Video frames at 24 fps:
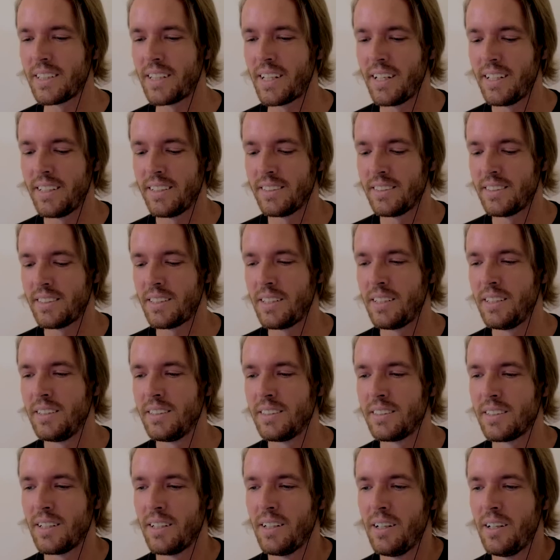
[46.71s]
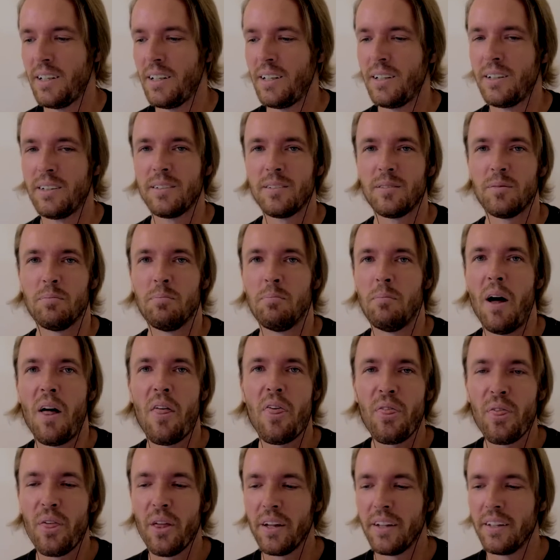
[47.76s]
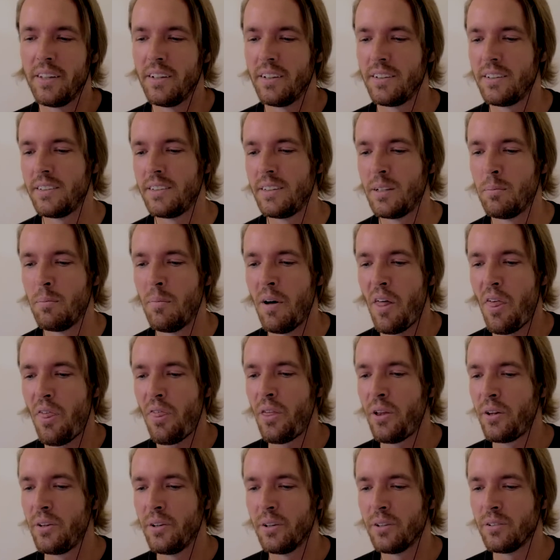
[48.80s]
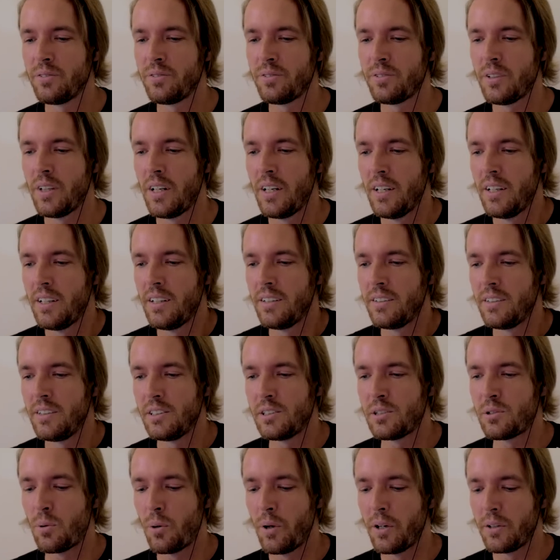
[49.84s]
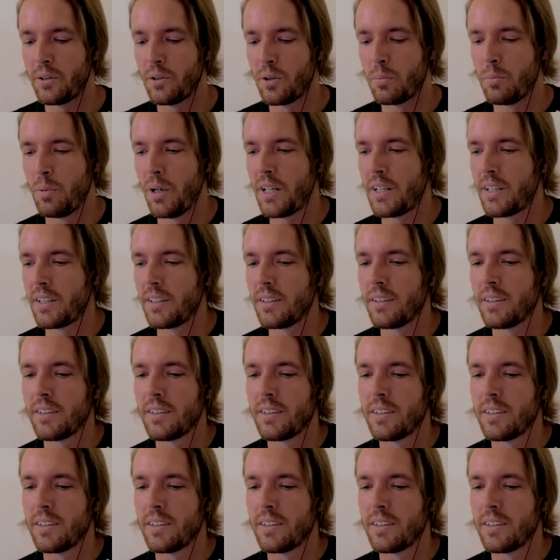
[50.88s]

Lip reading: against his method, the method of destroying your body.